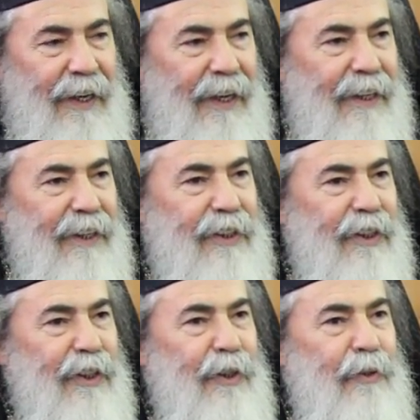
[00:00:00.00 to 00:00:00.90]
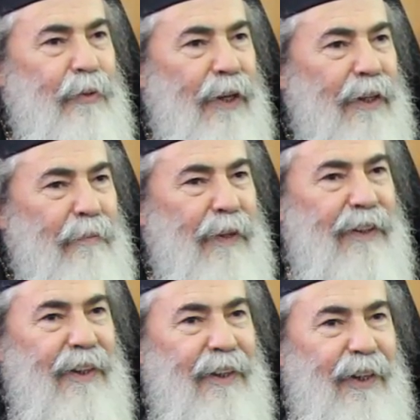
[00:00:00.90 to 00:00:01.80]
And this is what the
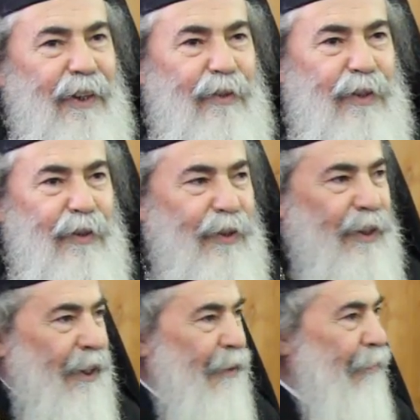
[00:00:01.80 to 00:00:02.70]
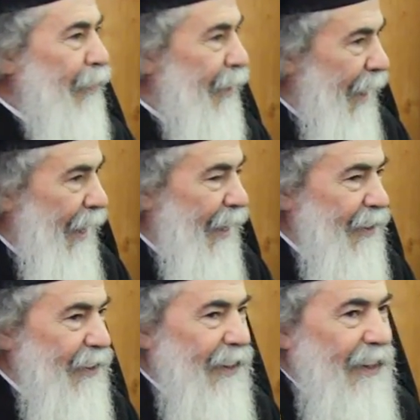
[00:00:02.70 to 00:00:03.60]
Patriarchate of Jerusalem
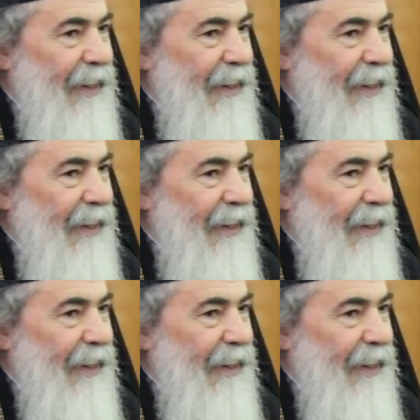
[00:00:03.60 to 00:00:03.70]
does,